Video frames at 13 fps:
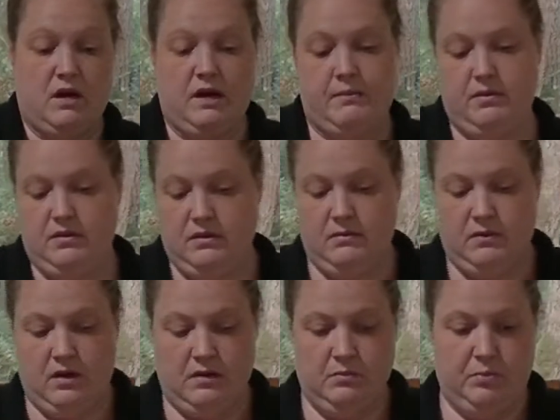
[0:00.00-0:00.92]
I put them
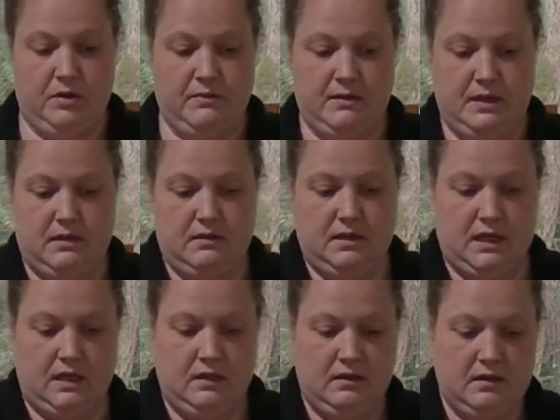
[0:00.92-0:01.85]
on
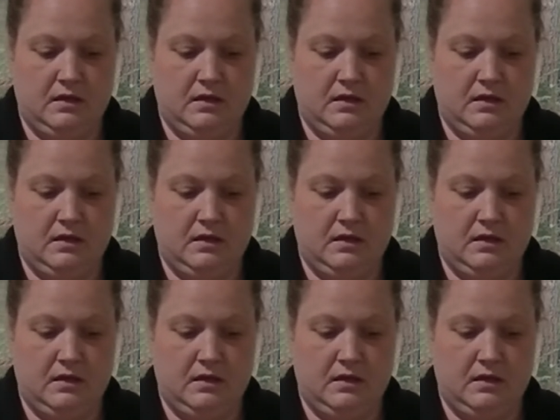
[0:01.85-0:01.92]
permanently.